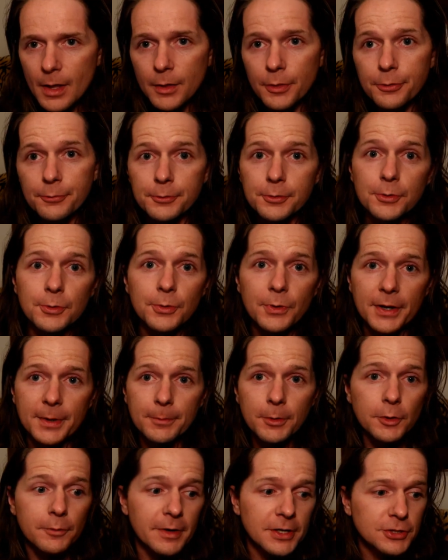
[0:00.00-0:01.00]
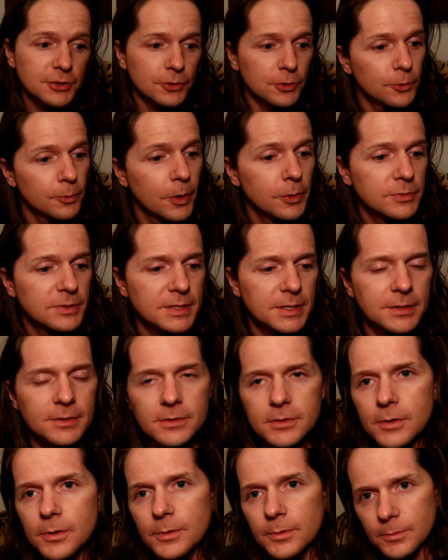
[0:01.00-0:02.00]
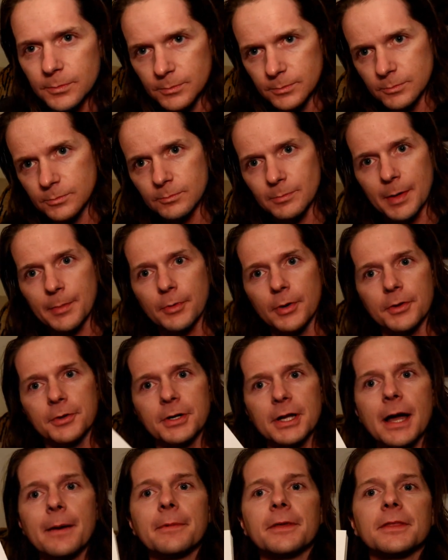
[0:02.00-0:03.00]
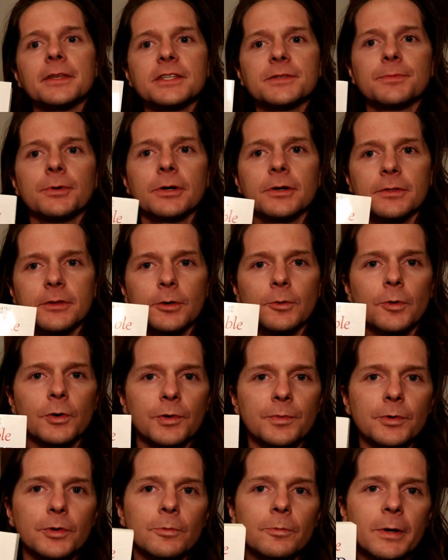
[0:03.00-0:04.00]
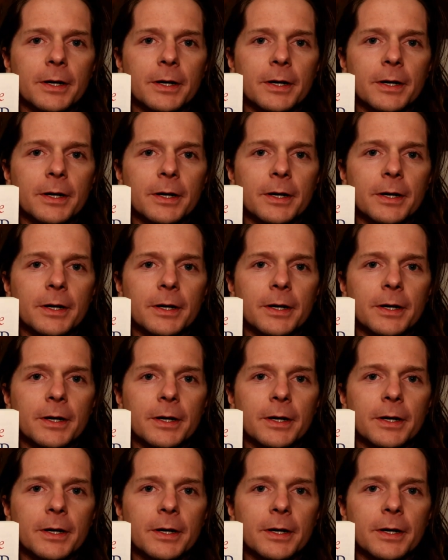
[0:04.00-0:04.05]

through like motivational quotes. And so my brother got me this book, The Quotable